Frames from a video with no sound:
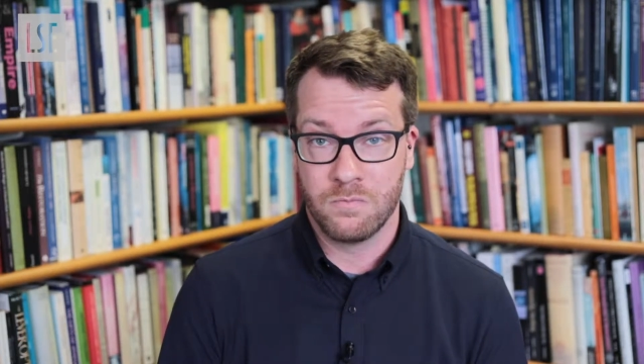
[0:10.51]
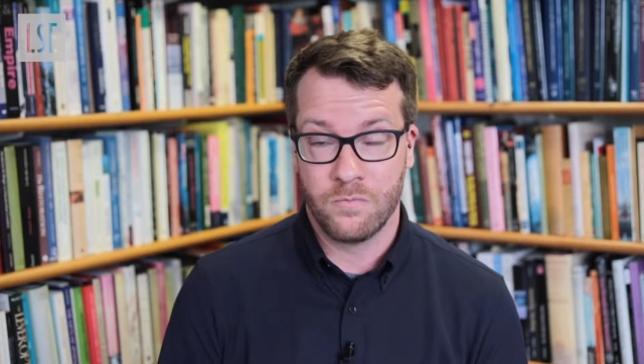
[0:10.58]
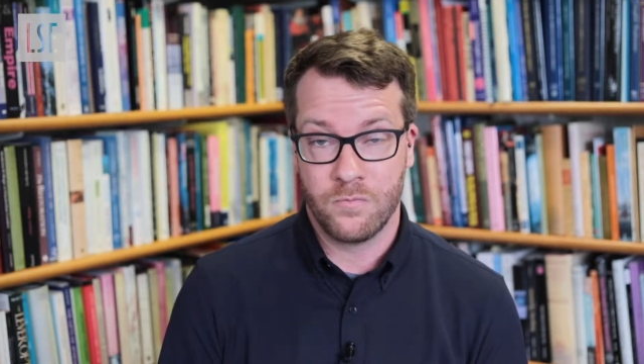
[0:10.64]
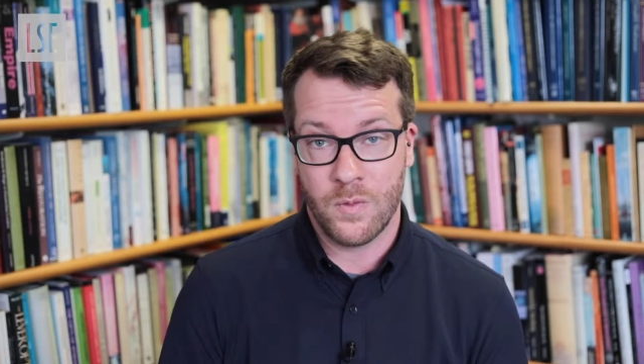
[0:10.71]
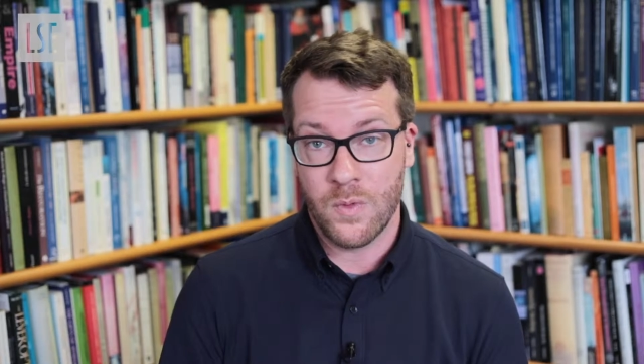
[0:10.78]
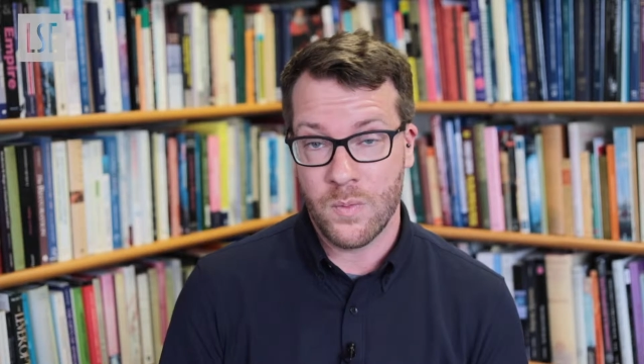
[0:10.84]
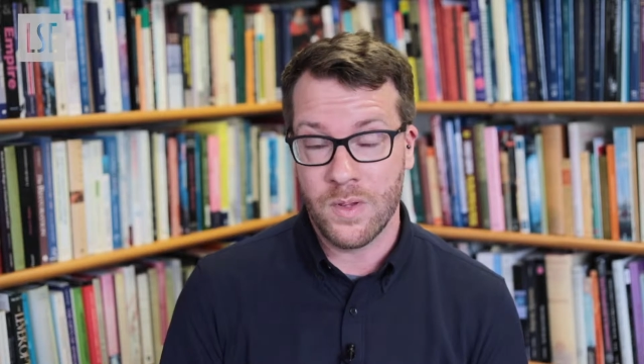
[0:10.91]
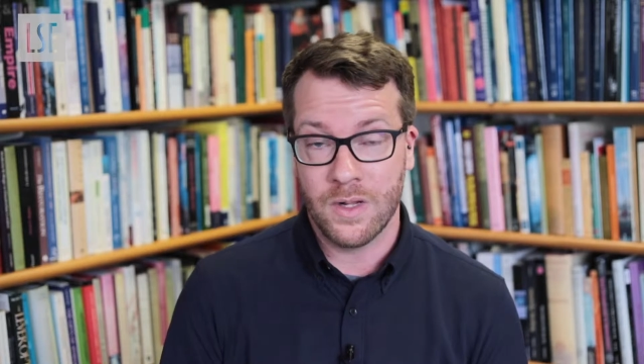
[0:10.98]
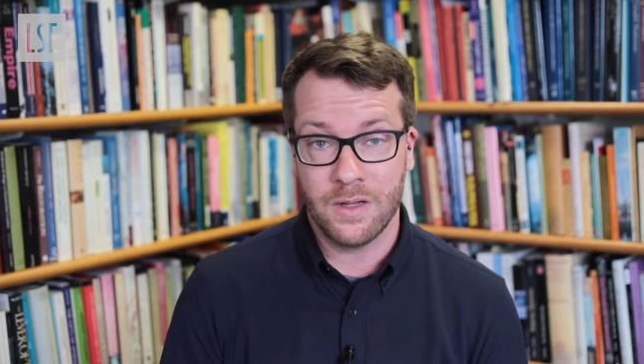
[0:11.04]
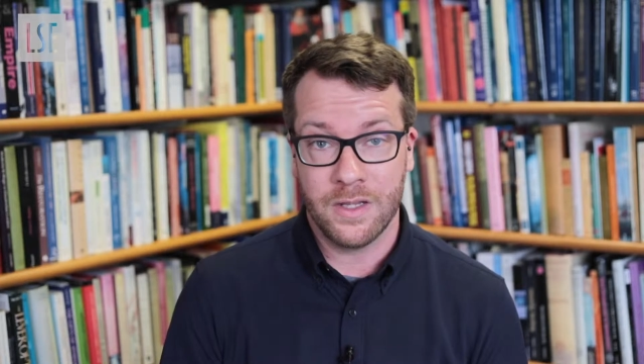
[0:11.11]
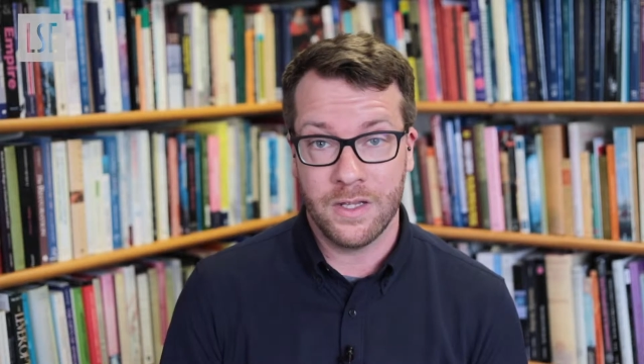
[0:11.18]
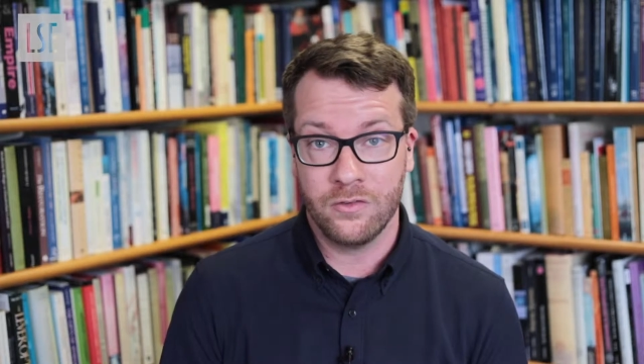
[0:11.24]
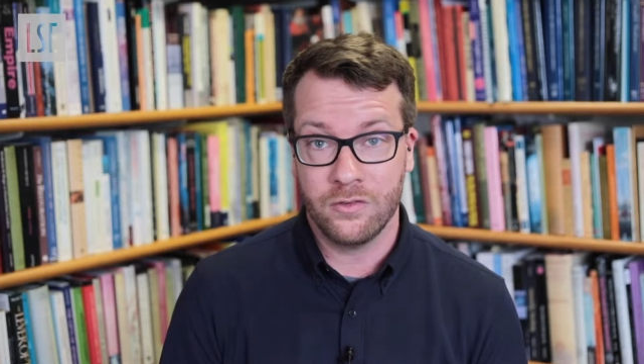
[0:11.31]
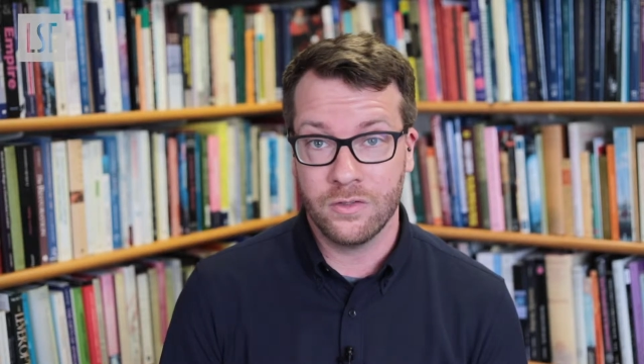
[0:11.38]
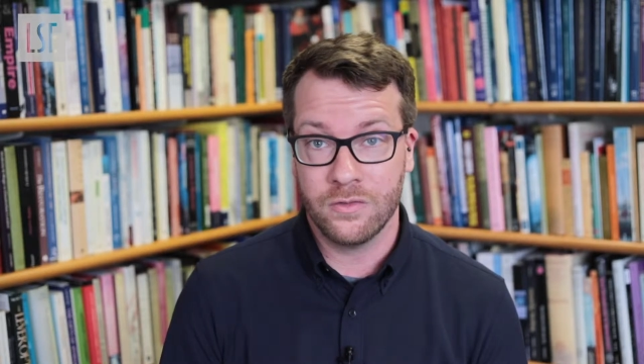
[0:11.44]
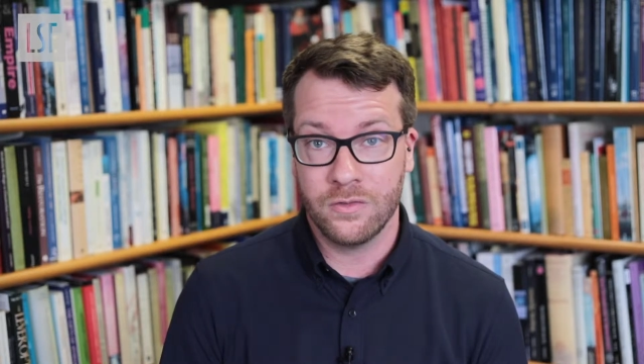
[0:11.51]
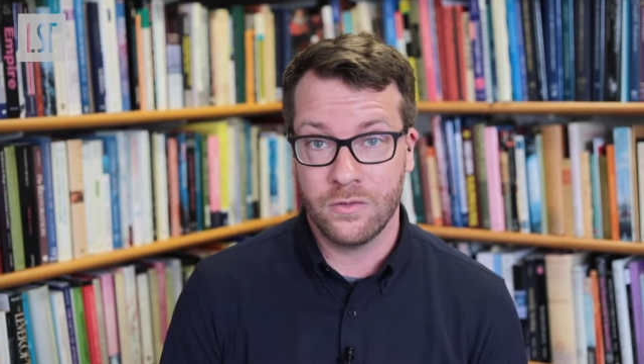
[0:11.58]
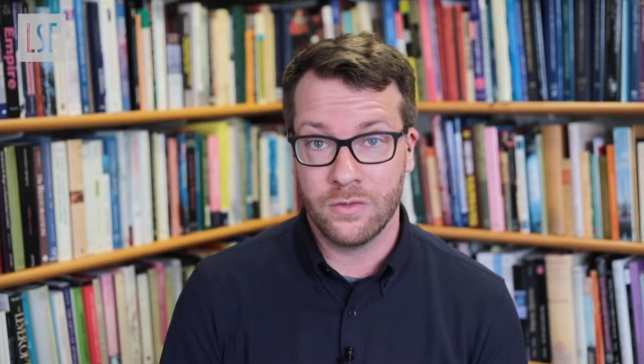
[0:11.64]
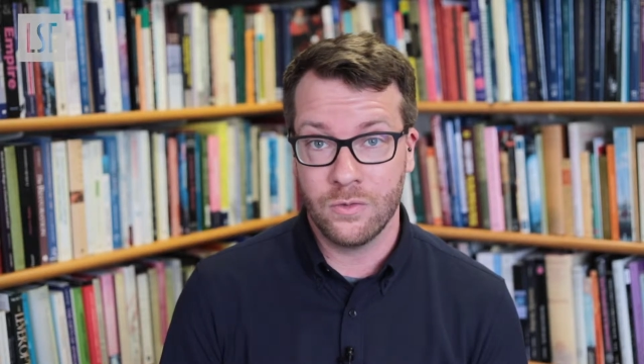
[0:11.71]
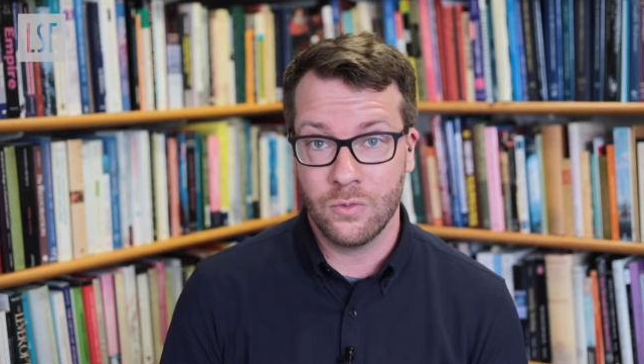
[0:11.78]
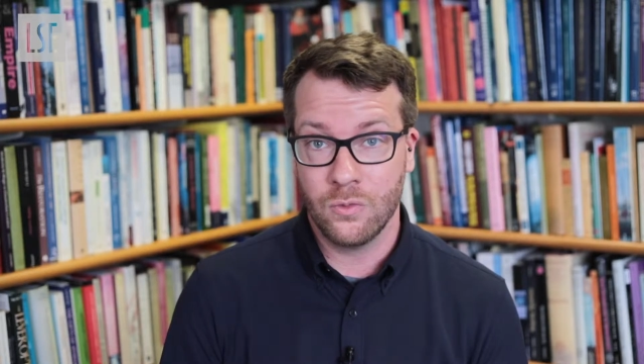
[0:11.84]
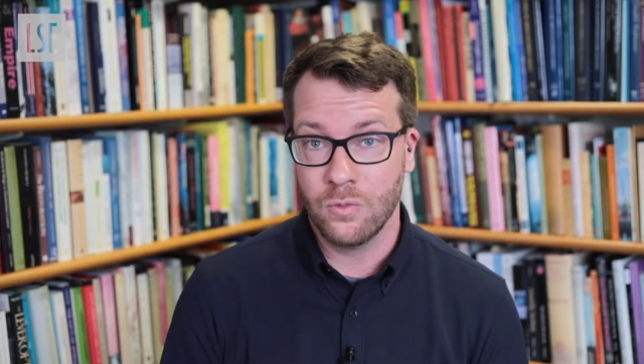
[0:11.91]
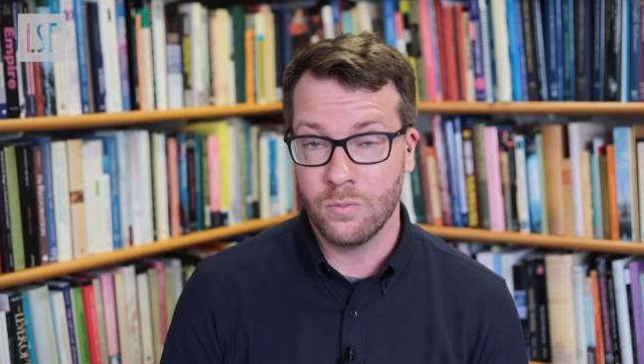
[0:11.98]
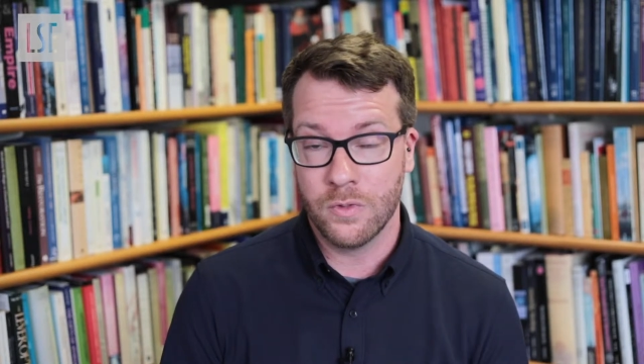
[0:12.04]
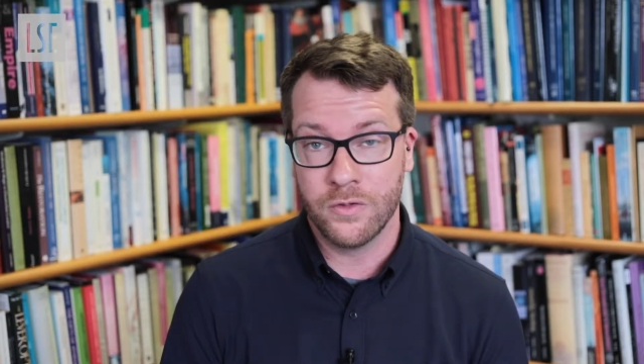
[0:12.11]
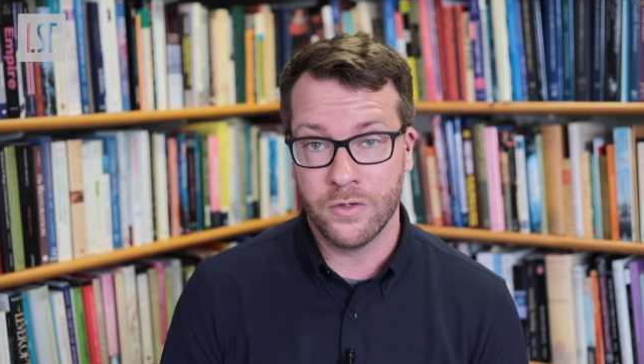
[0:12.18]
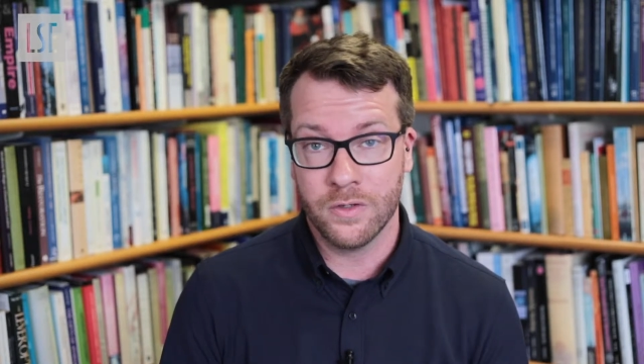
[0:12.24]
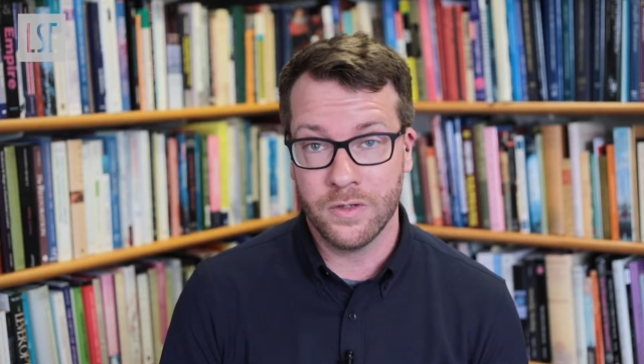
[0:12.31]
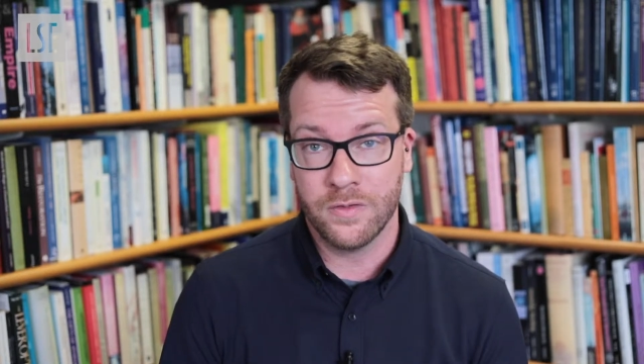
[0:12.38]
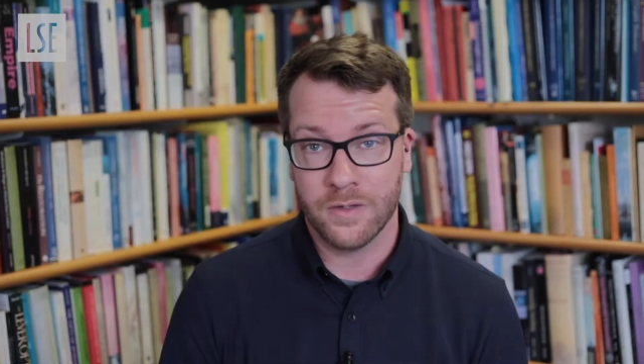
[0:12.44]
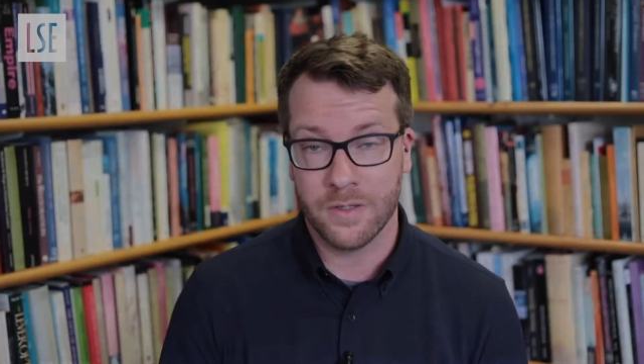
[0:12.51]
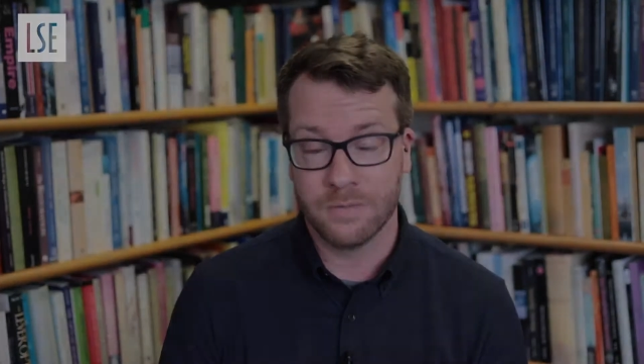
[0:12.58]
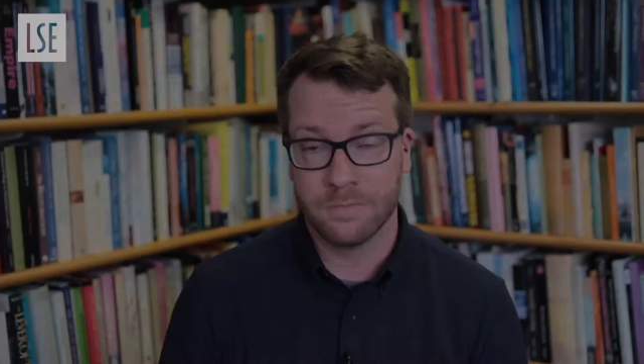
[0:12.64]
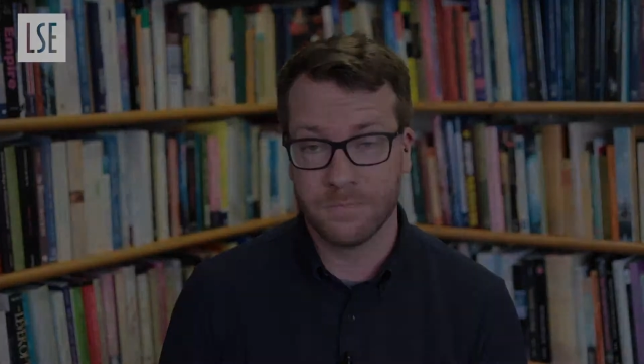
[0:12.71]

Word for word: from the Middle Ages to modernity.